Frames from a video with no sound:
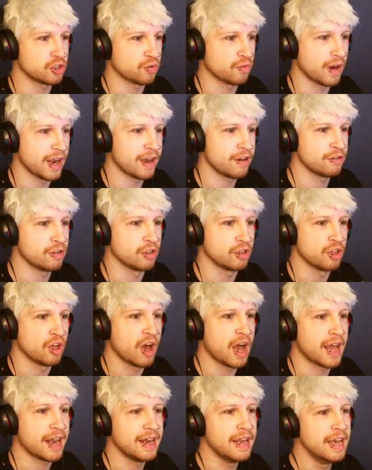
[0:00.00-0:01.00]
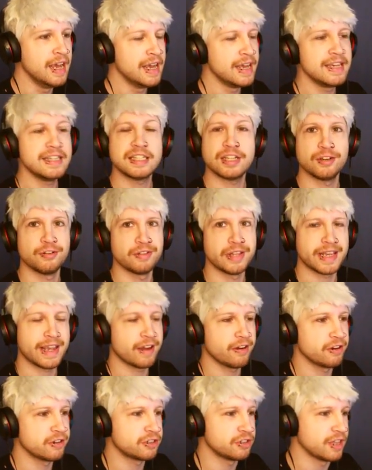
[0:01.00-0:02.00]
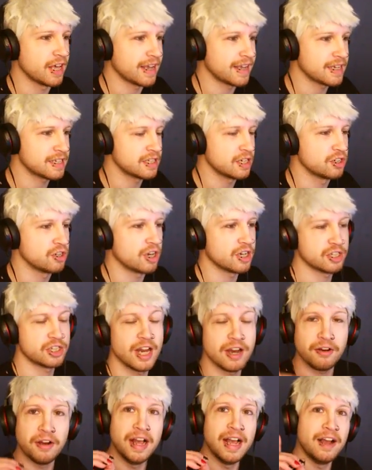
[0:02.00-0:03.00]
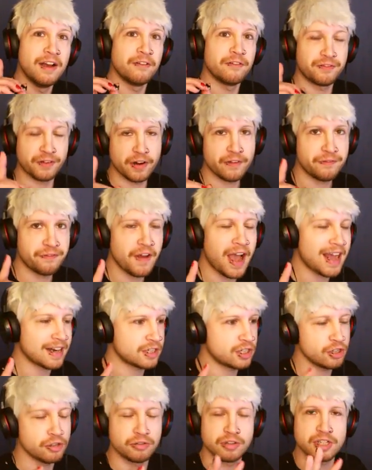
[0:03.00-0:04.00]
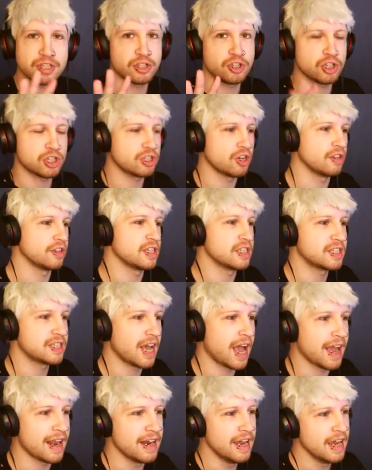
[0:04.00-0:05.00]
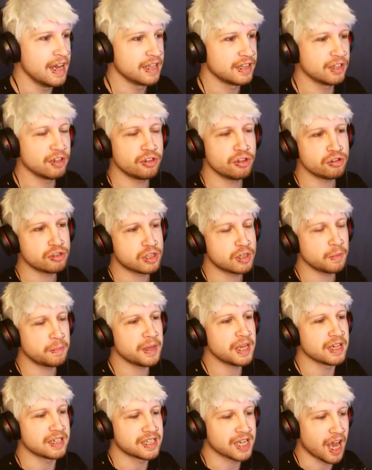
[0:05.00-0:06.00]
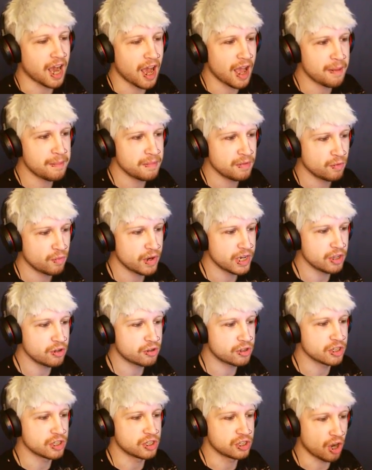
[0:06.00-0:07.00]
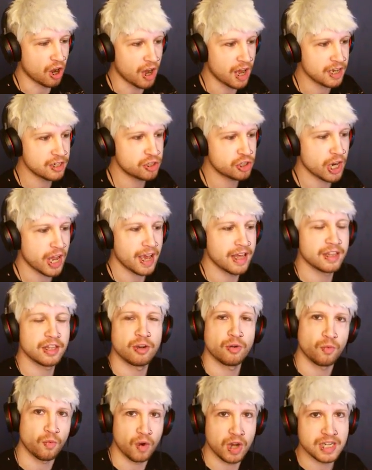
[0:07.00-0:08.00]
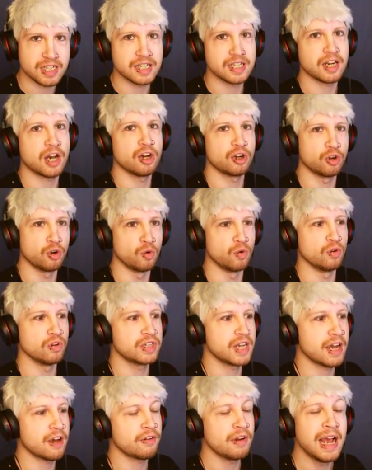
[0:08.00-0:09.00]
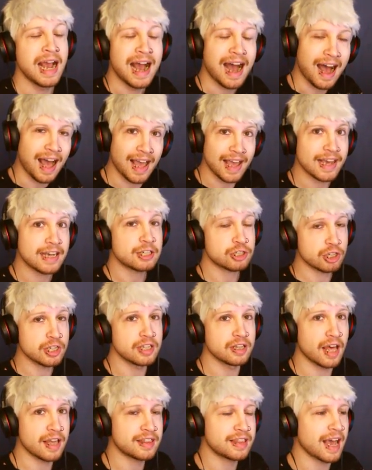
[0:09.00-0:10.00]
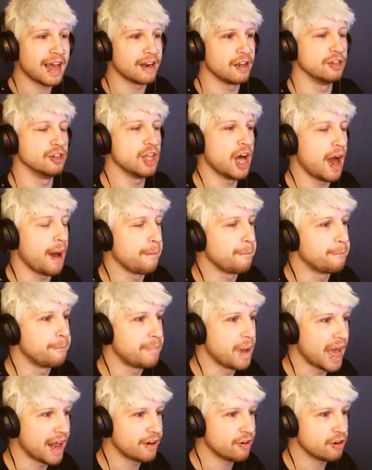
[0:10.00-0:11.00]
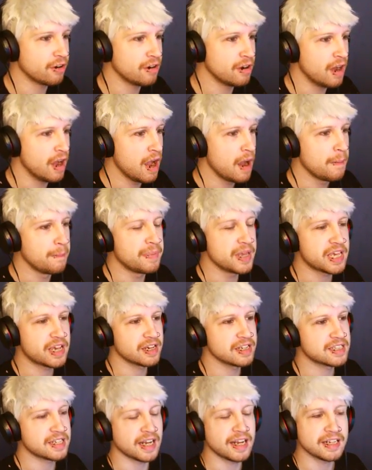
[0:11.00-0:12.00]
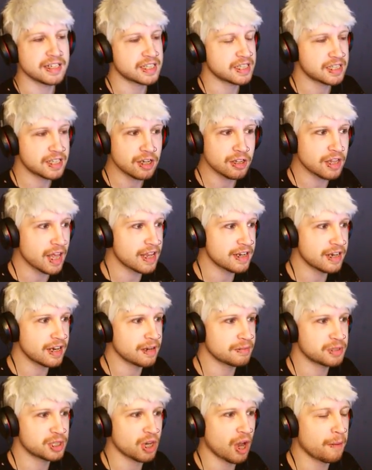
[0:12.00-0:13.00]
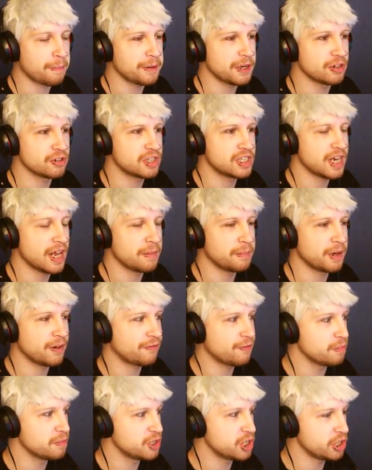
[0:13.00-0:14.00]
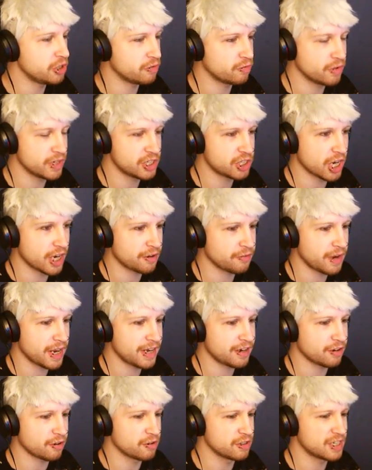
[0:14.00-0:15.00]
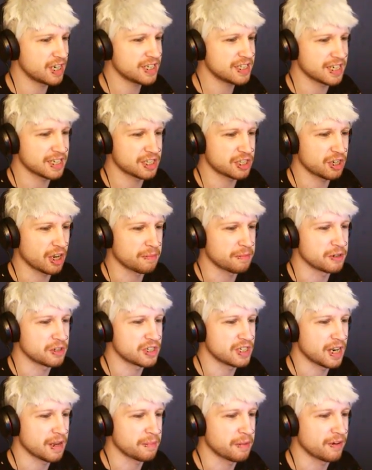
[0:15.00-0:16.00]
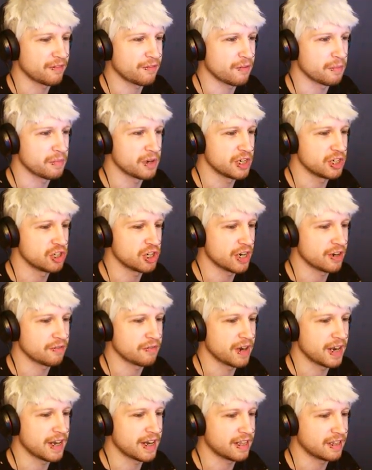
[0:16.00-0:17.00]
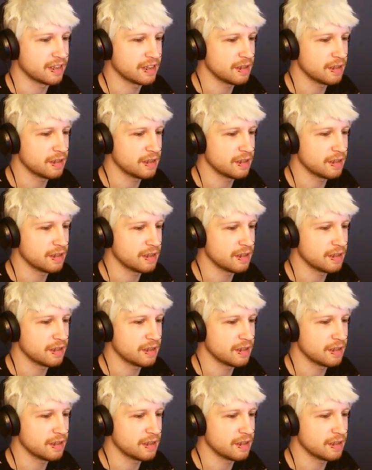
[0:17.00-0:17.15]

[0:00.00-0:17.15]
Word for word: around a lot. He's the only character that gets to dodge. Now, fun fact, too. This is just on the side. They're used to be a time when you could dodge and there wasn't a cooldown. I actually like that a lot better because it still ended up stopping your stamina from regenerating. Or does it stop your stamina from regenerating?